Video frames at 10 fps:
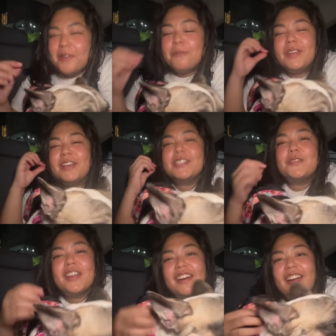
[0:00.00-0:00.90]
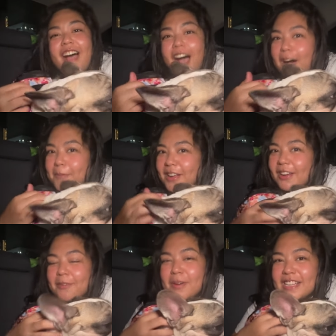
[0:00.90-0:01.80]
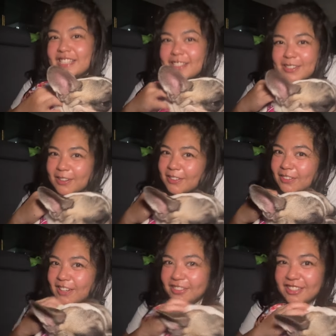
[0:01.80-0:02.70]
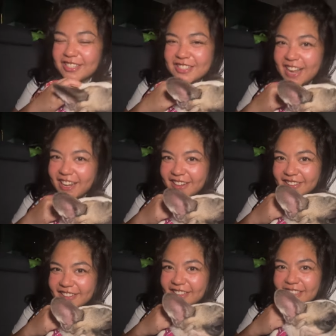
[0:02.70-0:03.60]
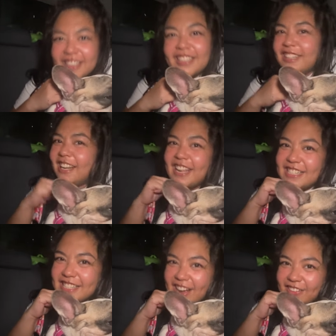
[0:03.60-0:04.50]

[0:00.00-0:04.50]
because we are hopping on a bus to go to La Union today. Let's go!